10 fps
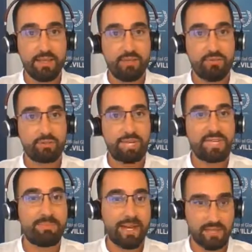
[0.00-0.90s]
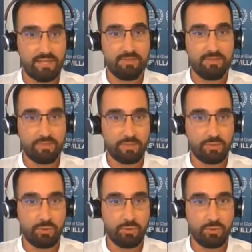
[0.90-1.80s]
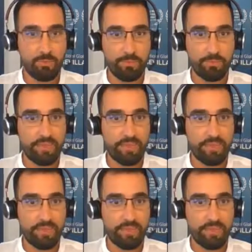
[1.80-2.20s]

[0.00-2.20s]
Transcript: for transparency. So